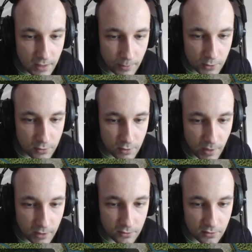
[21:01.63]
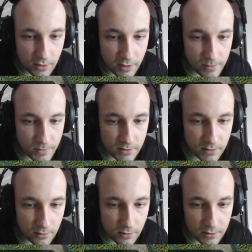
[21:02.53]
captured by Union armies
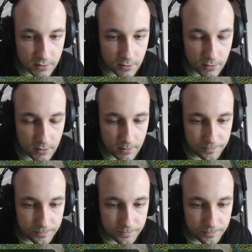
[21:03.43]
or destroyed.